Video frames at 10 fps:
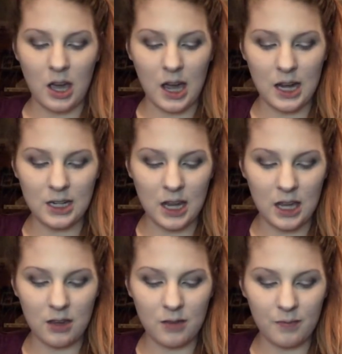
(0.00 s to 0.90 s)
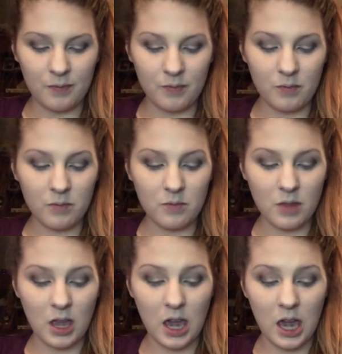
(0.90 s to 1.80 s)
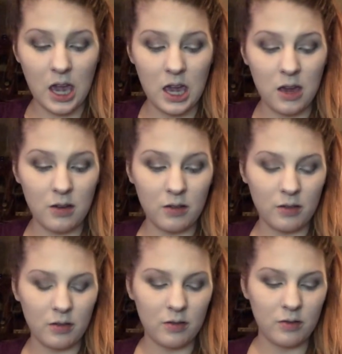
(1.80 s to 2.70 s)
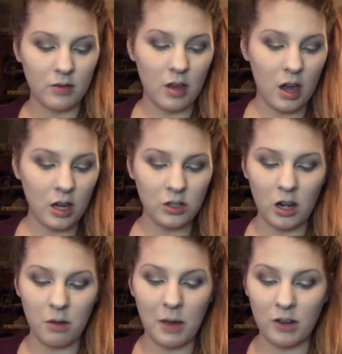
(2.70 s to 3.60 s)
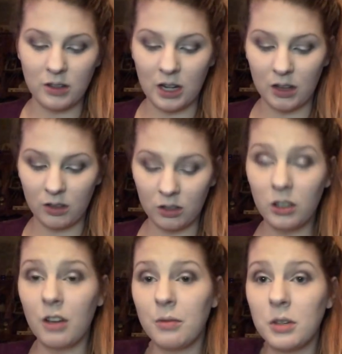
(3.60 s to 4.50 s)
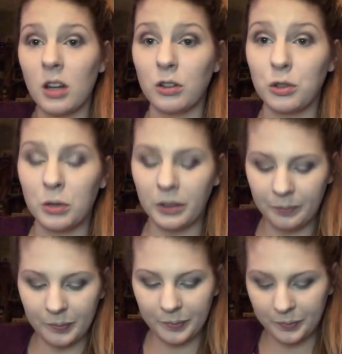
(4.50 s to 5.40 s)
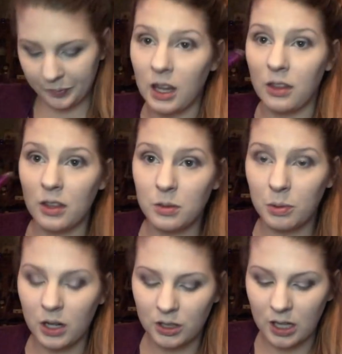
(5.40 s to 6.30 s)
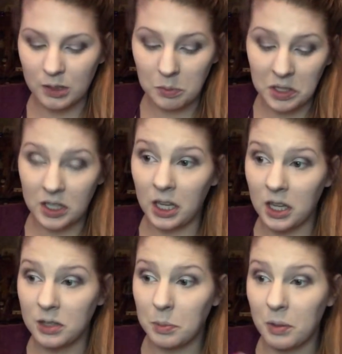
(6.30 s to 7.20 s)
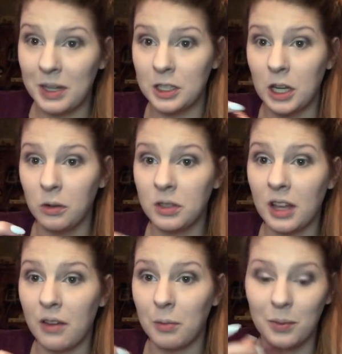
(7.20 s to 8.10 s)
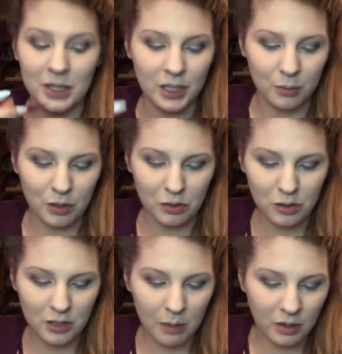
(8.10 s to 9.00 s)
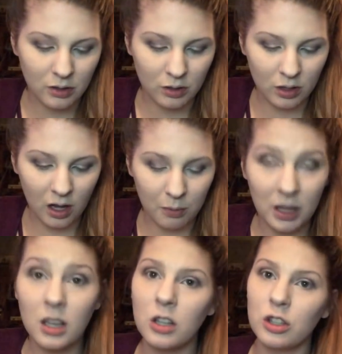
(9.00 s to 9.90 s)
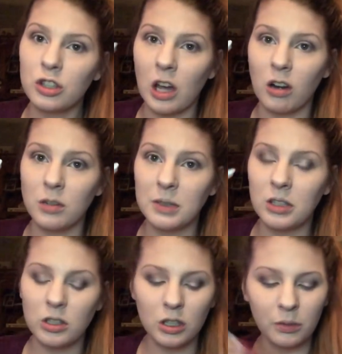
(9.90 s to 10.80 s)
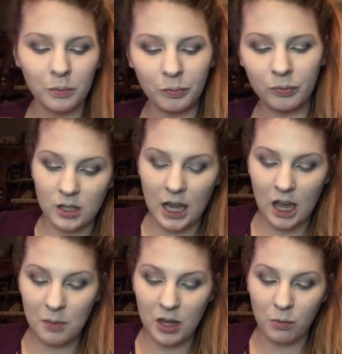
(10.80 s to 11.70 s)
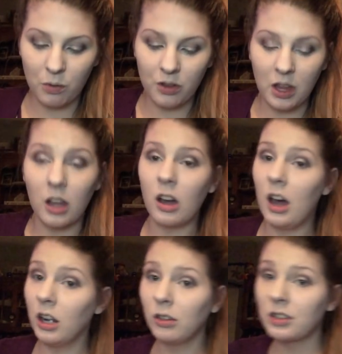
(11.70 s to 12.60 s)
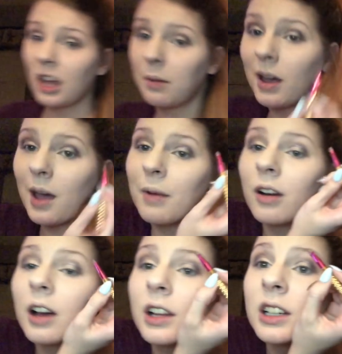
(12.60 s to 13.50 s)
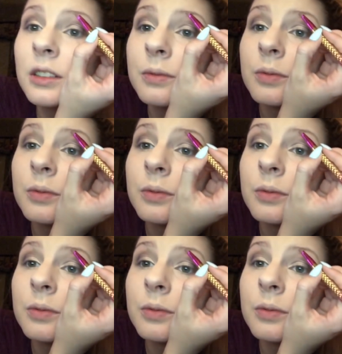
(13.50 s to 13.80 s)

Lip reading: I take a eyeshadow palette that I literally got from the dollar store. Take this brush that's missing its mermaid tail, because I have mermaid tail brushes that my sister got me. Shout out to my sister. Dab in one that kind of looks like my eyebrow color.